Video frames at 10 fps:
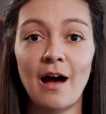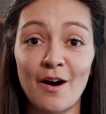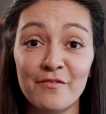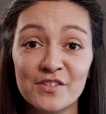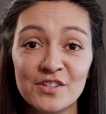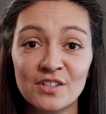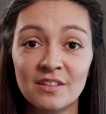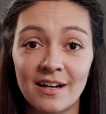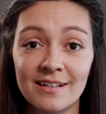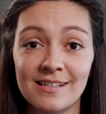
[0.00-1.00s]
After the
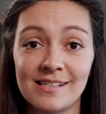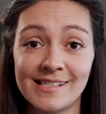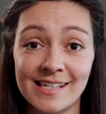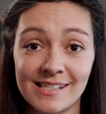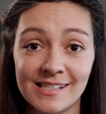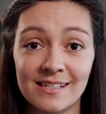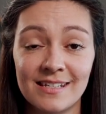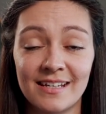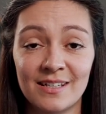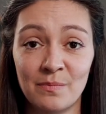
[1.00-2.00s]
light is
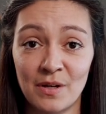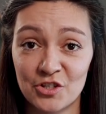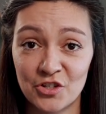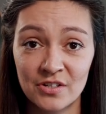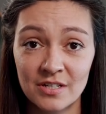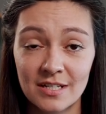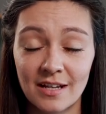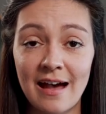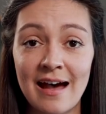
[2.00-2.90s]
tested and measured,